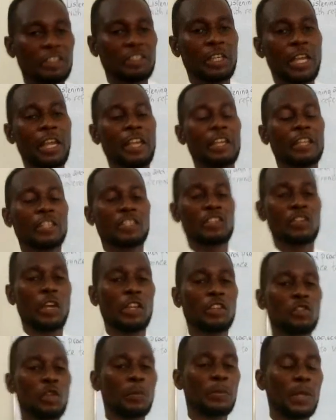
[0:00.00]
there is
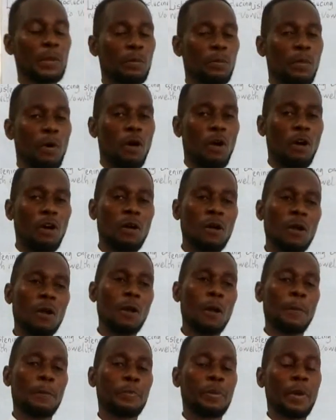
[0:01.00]
going to be
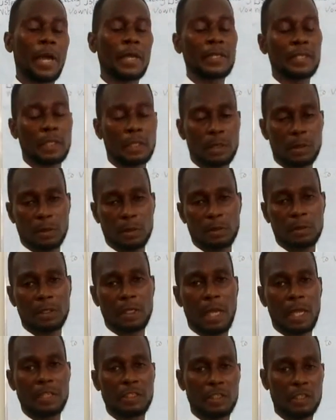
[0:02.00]
more practical
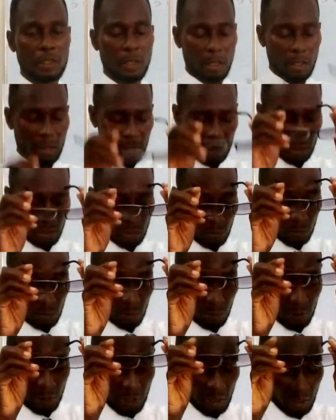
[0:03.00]
than theoretical
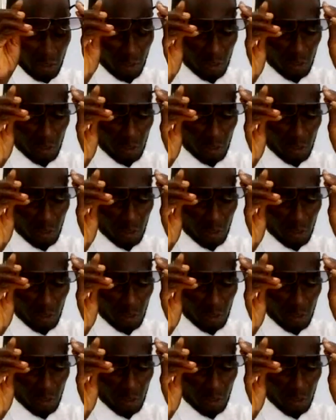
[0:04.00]
today.